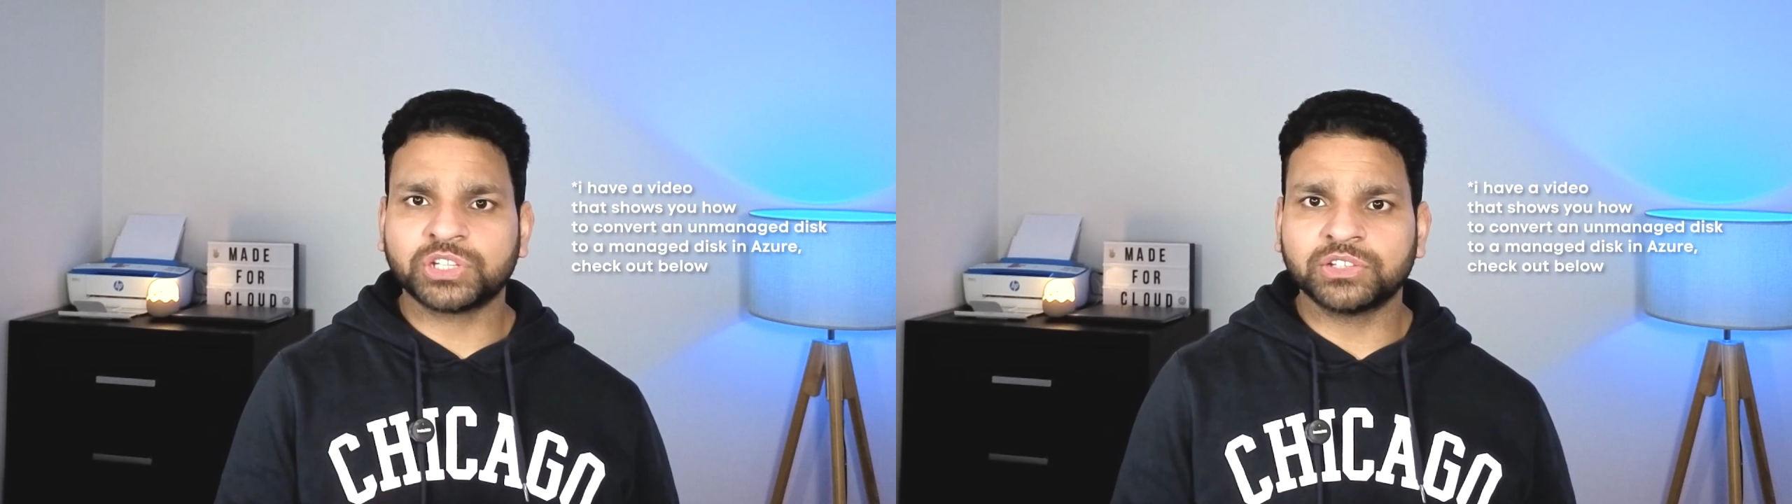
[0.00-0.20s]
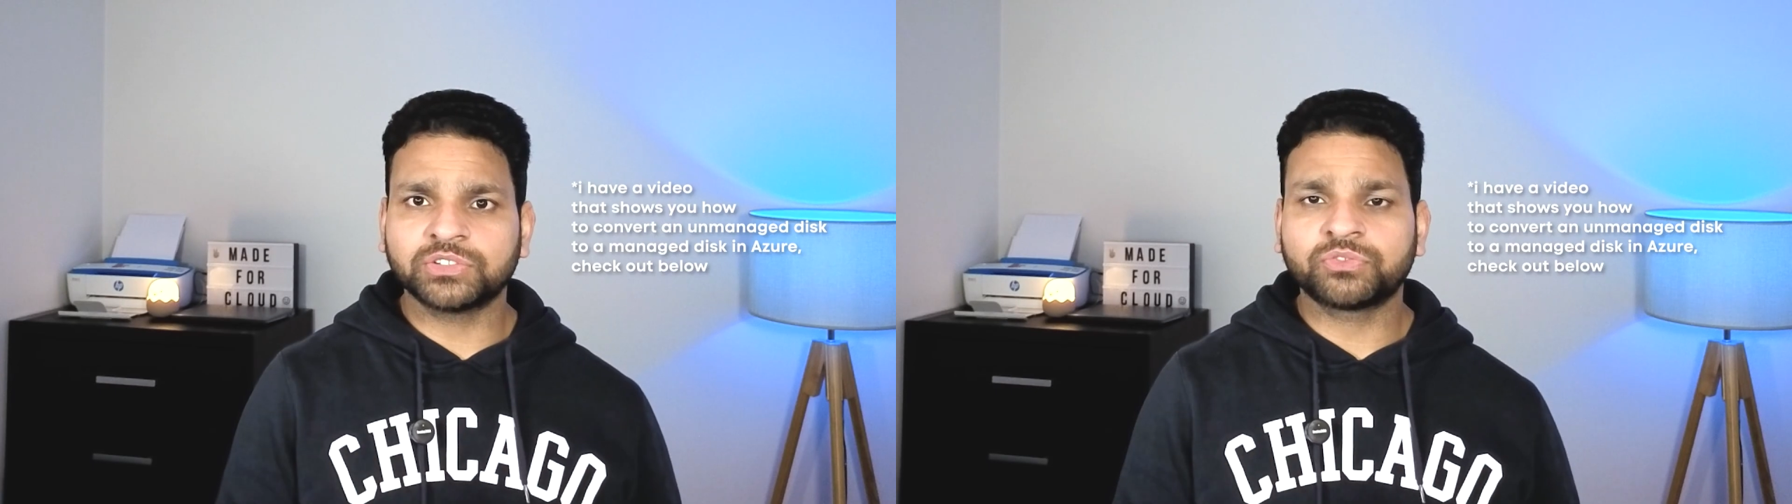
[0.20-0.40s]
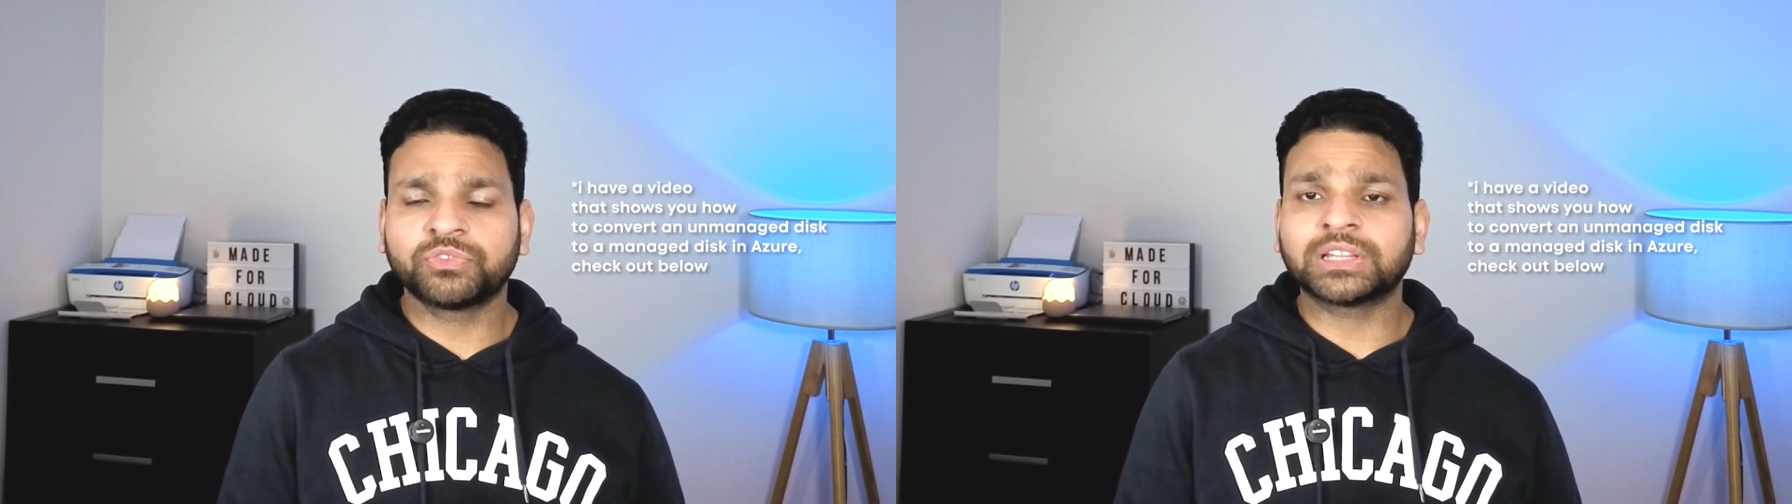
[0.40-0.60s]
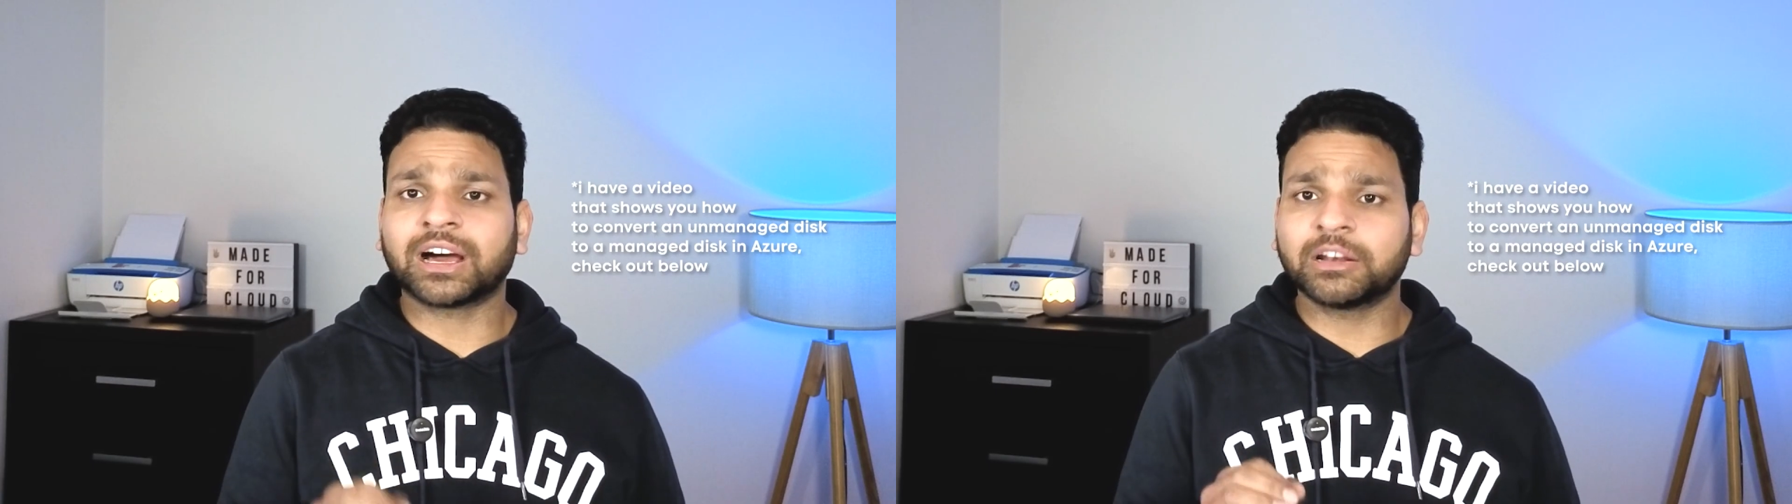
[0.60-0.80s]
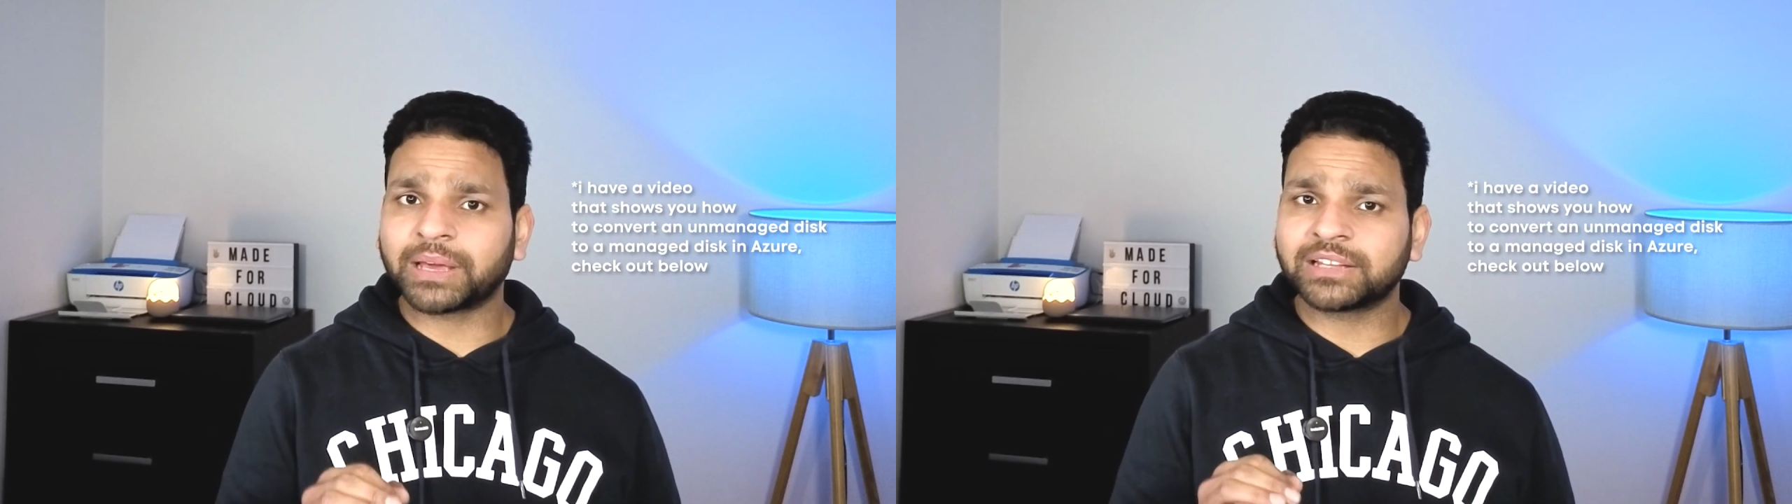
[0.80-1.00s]
machines
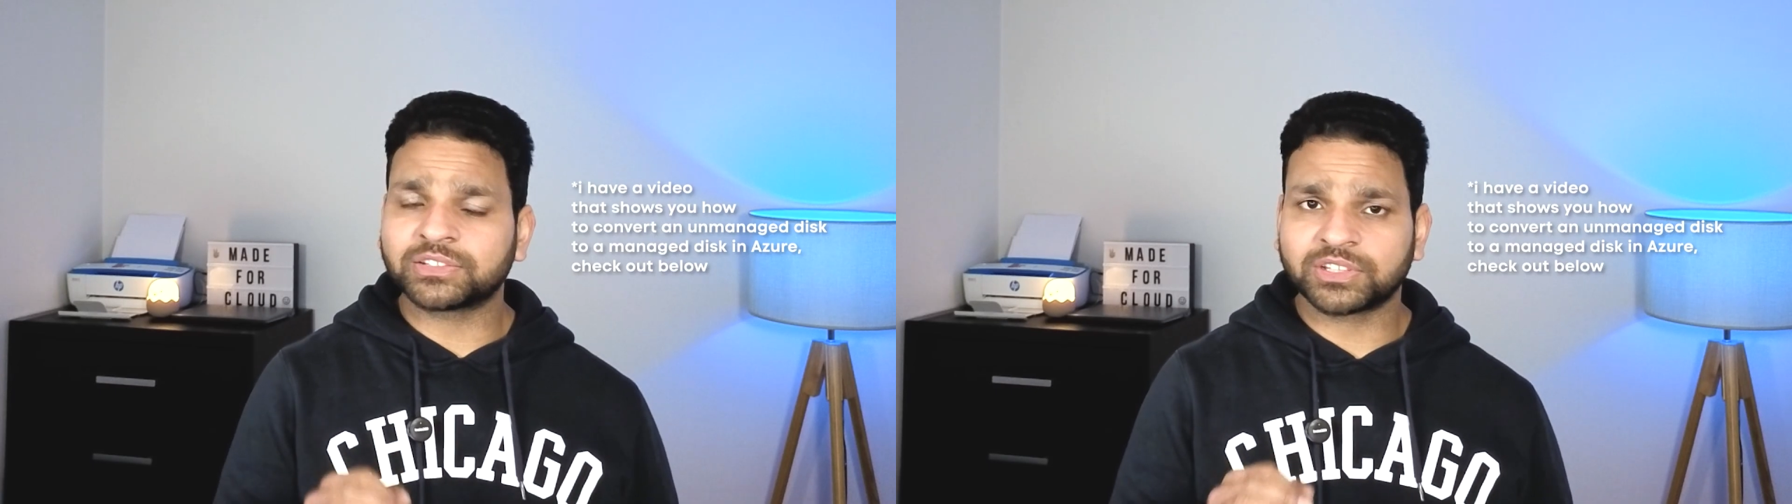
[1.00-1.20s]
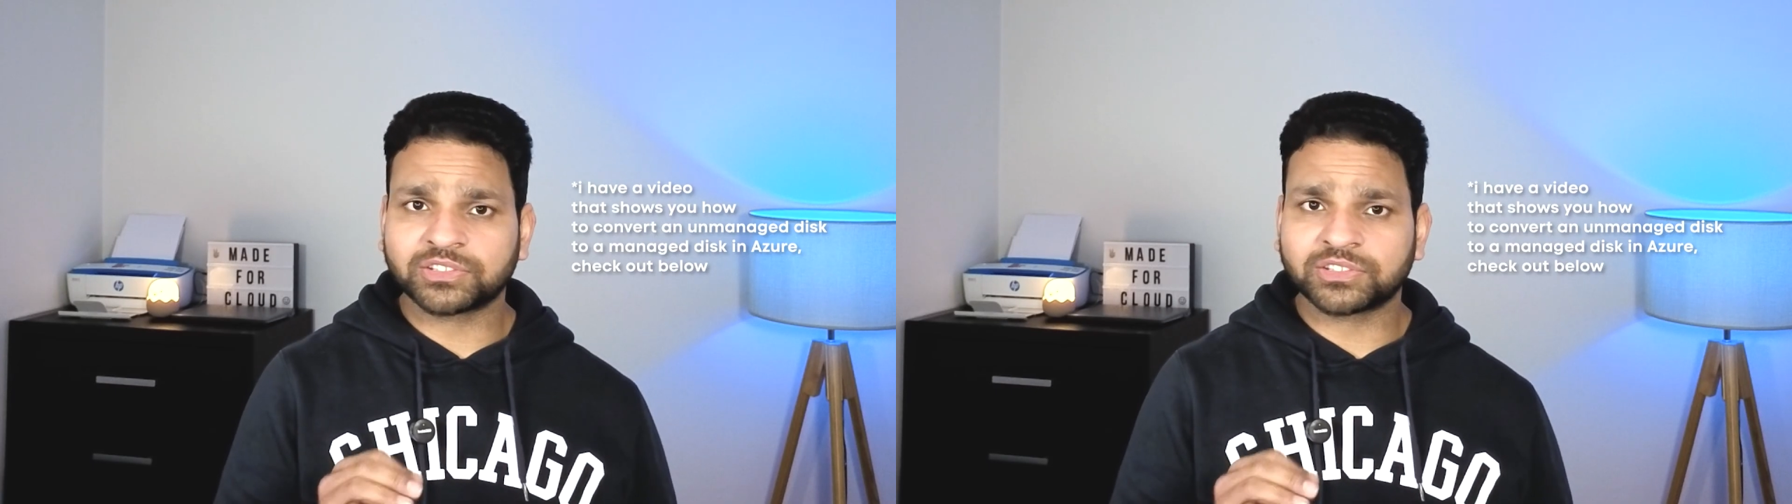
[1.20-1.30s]
with unmanaged